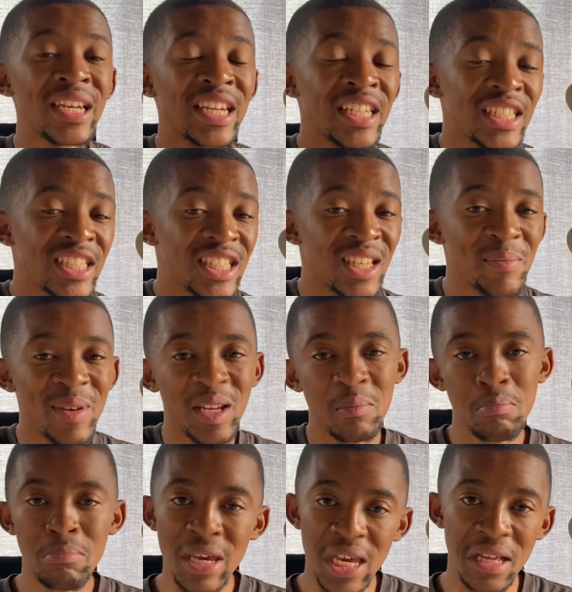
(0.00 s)
legitimate
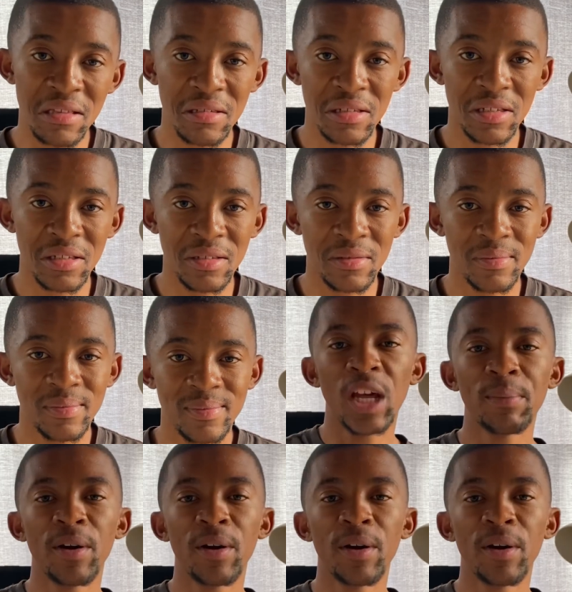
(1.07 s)
means. So